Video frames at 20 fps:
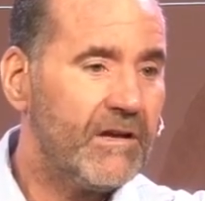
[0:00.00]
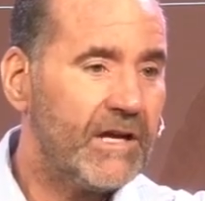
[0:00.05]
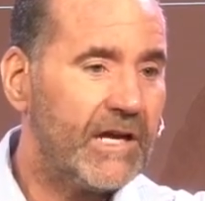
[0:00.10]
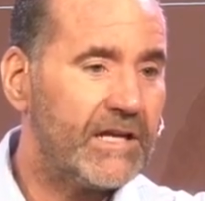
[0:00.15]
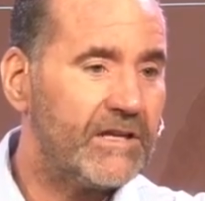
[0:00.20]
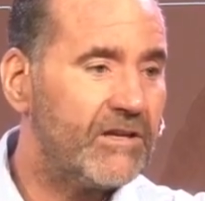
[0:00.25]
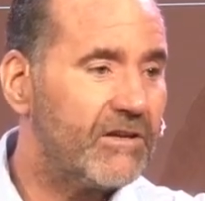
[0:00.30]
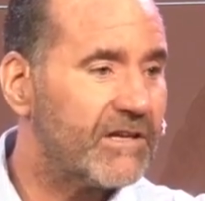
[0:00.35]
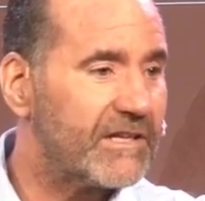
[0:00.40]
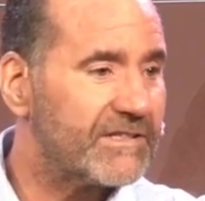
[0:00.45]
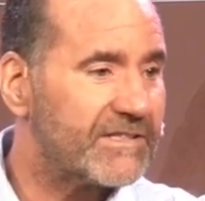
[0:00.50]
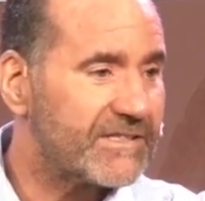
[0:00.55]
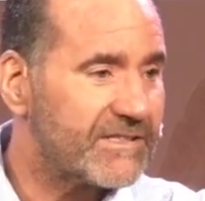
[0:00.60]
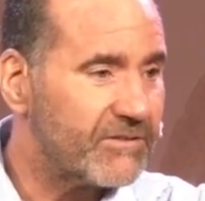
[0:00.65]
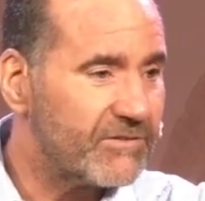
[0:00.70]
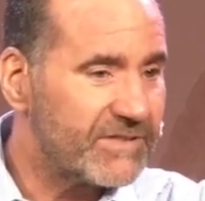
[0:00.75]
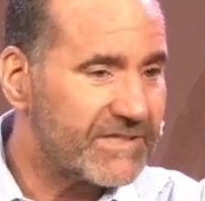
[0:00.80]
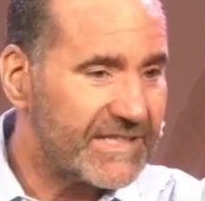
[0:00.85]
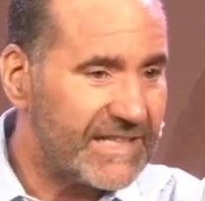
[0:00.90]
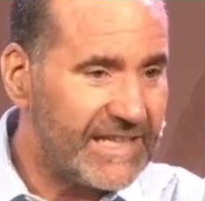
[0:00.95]
And you can
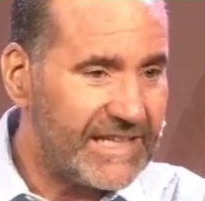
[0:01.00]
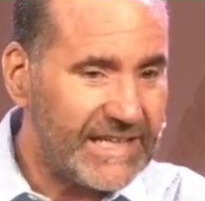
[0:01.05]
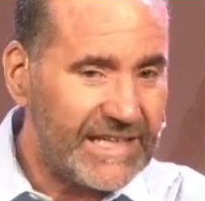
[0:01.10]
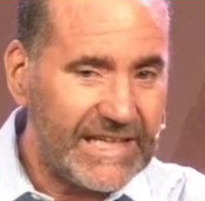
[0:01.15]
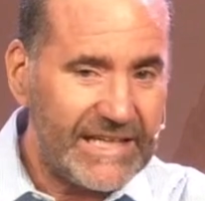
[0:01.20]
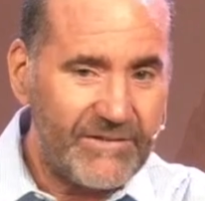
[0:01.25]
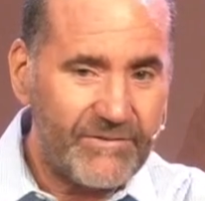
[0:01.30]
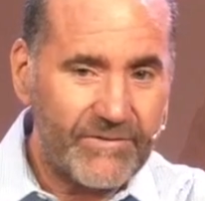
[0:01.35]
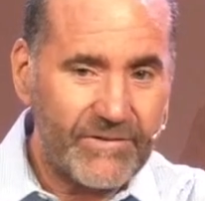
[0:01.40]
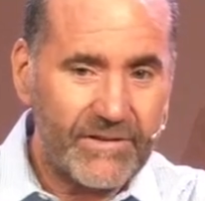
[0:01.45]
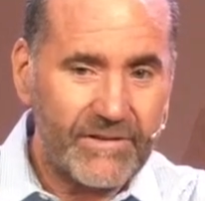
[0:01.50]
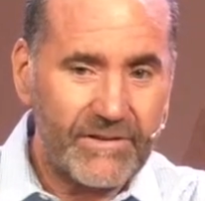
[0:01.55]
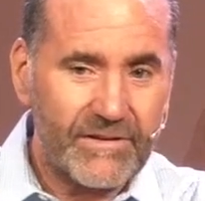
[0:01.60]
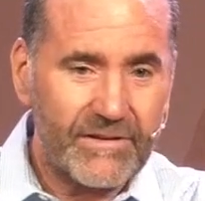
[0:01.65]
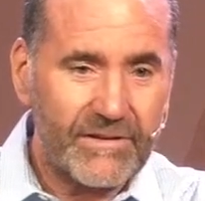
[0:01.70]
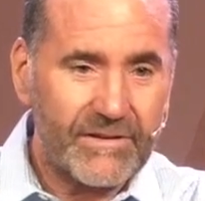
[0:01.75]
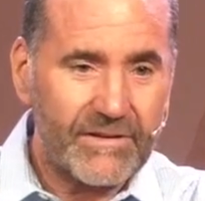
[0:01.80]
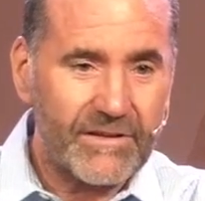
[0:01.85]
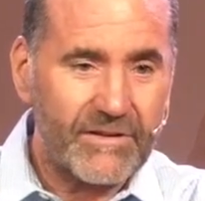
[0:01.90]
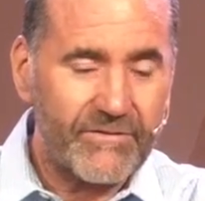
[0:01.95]
still see
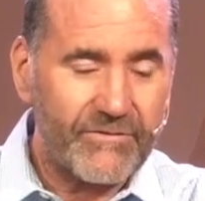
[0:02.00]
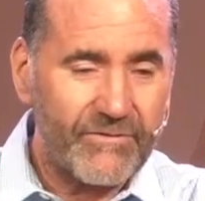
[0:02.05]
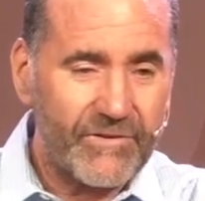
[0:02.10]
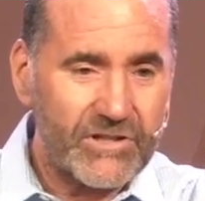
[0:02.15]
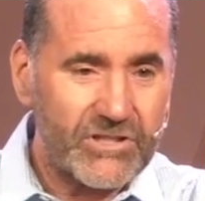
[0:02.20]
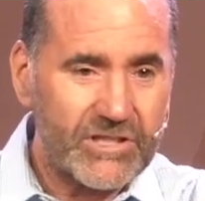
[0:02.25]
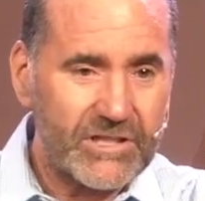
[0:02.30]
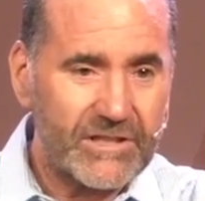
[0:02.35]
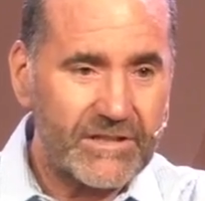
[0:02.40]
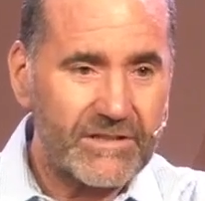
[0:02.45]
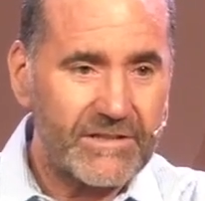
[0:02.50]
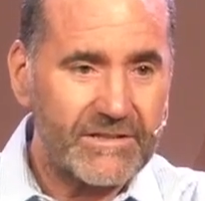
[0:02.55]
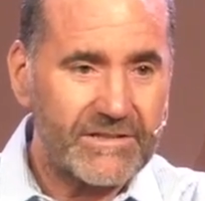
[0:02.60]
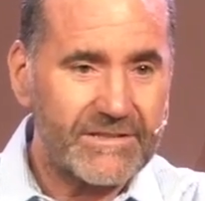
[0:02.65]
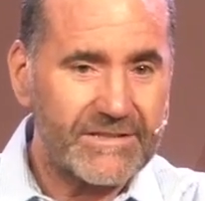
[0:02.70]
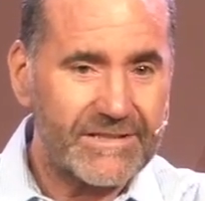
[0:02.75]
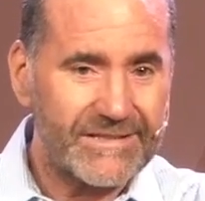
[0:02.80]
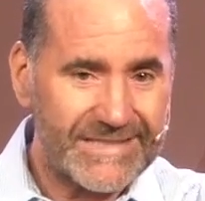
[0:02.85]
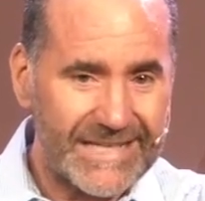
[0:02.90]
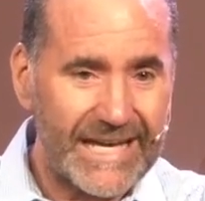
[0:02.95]
even the vision
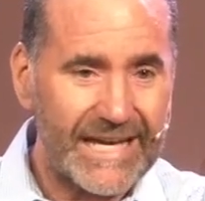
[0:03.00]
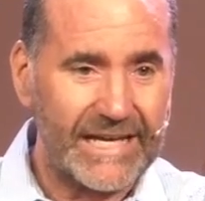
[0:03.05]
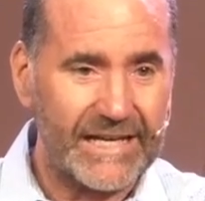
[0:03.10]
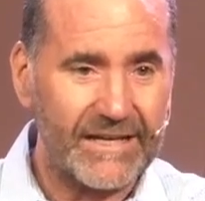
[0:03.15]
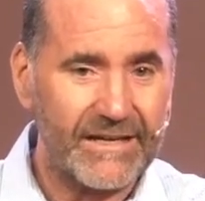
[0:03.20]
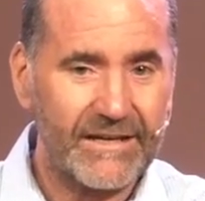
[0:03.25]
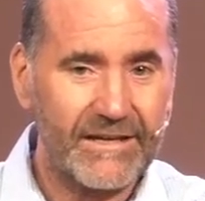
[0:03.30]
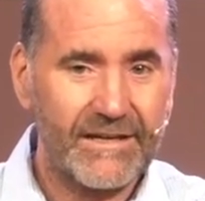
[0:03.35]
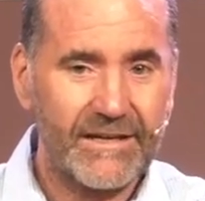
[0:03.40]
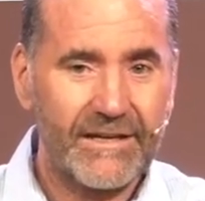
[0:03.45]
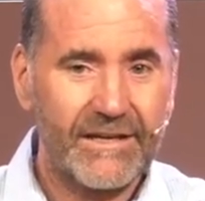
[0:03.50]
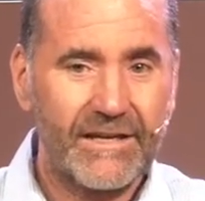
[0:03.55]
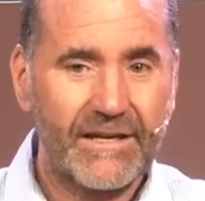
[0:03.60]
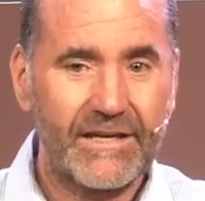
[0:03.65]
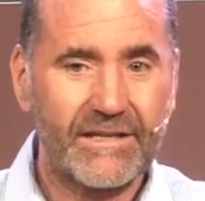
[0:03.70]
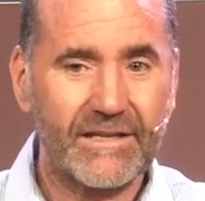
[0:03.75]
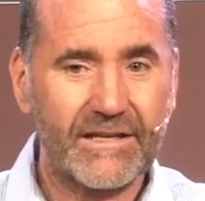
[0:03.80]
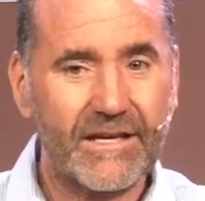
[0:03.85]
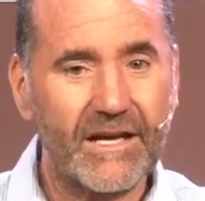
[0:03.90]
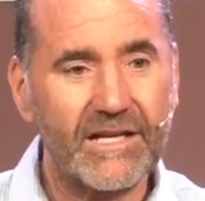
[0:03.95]
today
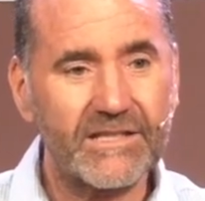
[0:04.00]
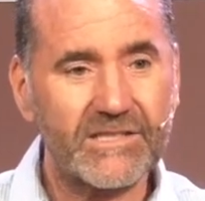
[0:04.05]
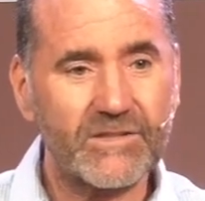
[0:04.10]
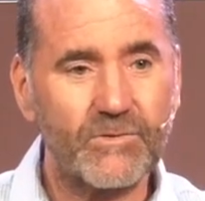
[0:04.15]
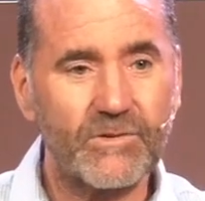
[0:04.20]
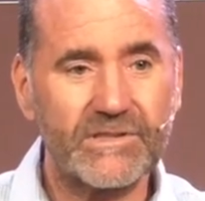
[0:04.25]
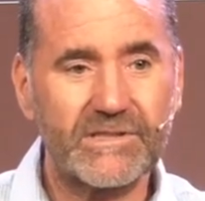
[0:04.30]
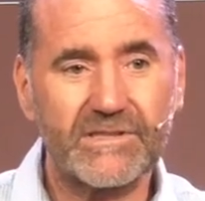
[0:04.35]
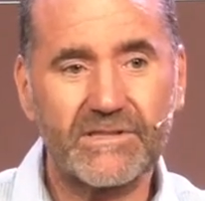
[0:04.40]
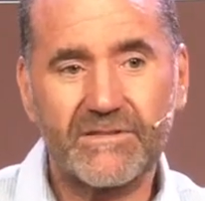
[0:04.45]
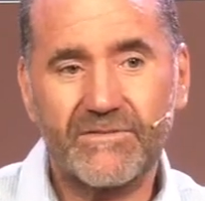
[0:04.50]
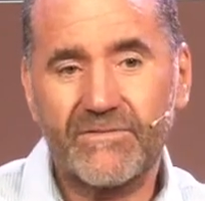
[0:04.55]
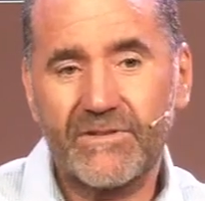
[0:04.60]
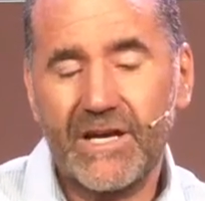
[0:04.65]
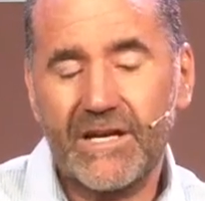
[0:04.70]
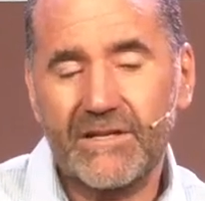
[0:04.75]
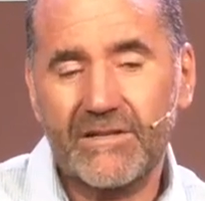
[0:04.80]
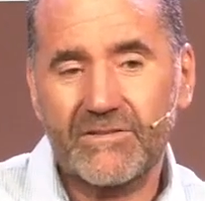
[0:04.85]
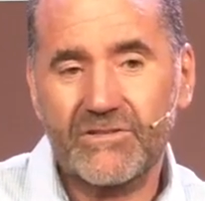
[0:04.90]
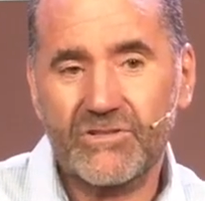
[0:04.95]
and the consequences of
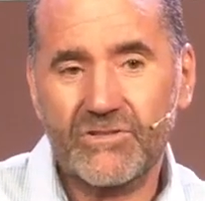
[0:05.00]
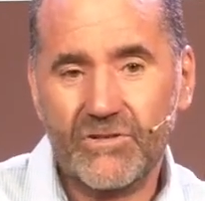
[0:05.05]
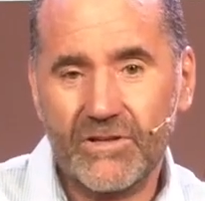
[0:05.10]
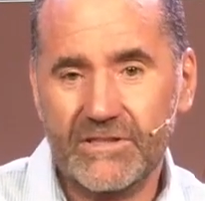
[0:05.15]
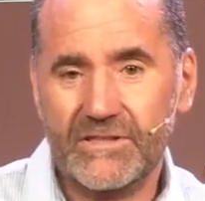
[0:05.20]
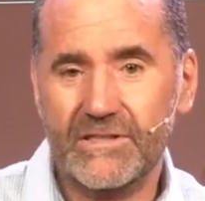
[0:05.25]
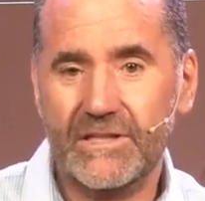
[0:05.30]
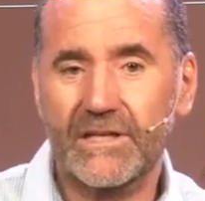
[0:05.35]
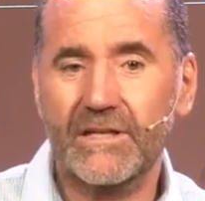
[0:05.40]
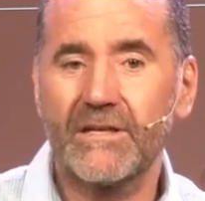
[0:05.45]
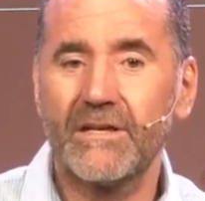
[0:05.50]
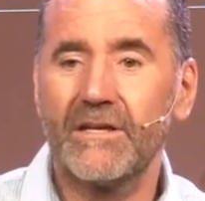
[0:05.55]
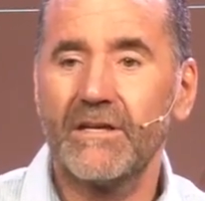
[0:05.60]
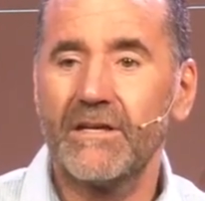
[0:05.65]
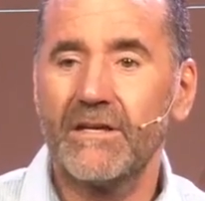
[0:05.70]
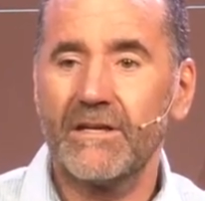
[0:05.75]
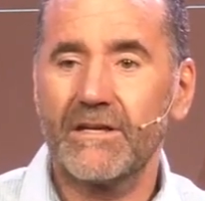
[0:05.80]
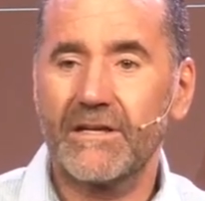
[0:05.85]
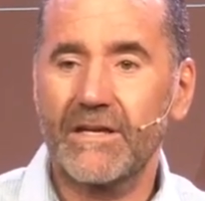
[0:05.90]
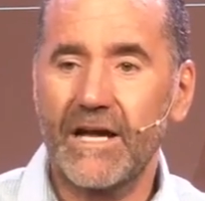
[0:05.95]
not trusting
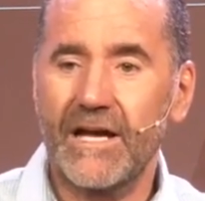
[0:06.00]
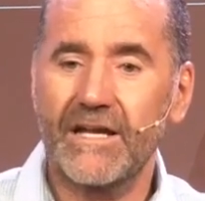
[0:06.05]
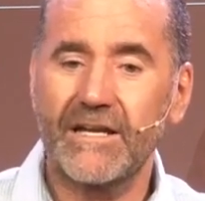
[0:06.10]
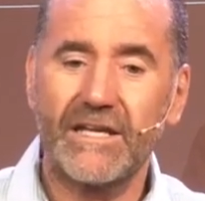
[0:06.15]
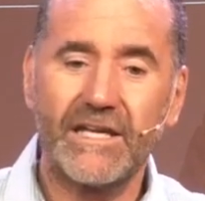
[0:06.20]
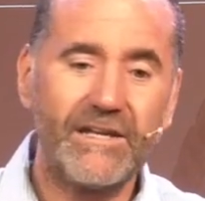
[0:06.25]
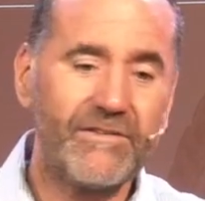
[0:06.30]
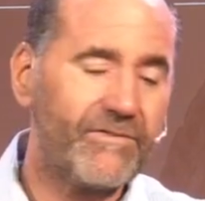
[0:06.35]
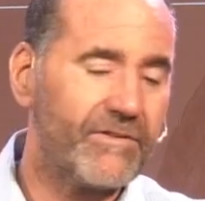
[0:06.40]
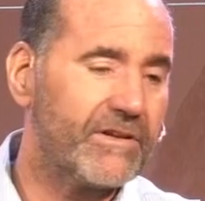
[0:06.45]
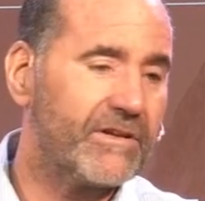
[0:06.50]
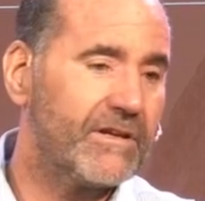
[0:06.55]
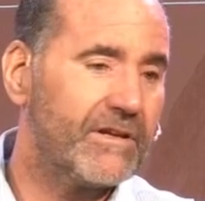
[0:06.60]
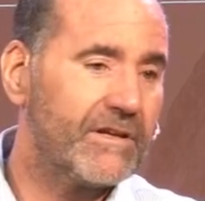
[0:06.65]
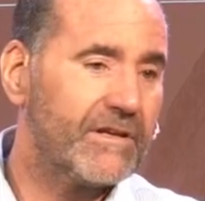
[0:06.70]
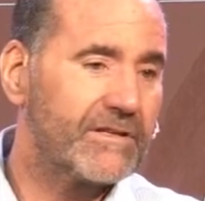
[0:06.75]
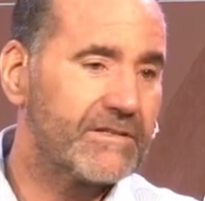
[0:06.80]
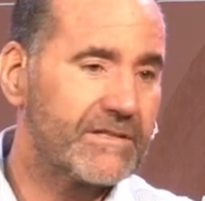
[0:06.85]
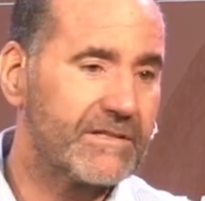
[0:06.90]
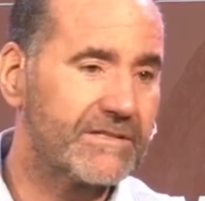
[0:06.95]
God even
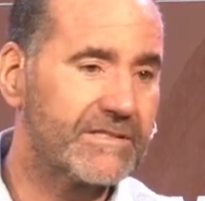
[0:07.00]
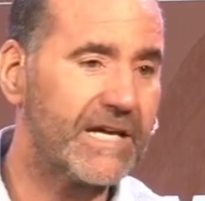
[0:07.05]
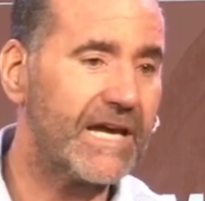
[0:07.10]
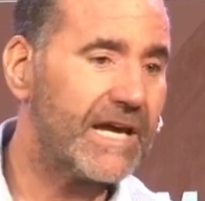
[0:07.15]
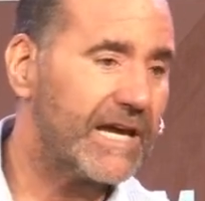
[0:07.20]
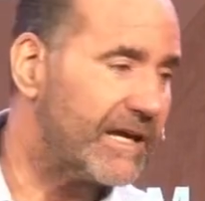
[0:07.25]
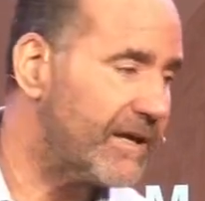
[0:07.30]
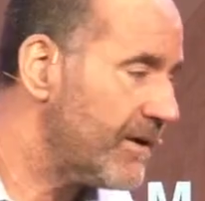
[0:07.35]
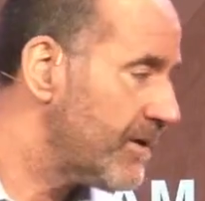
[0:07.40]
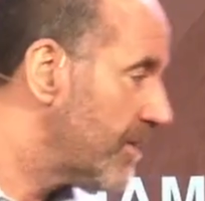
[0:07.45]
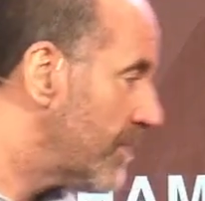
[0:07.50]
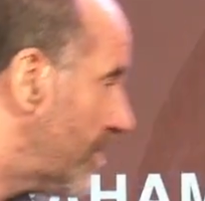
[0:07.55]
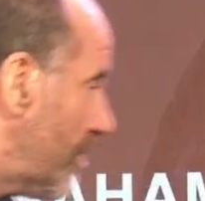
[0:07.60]
today.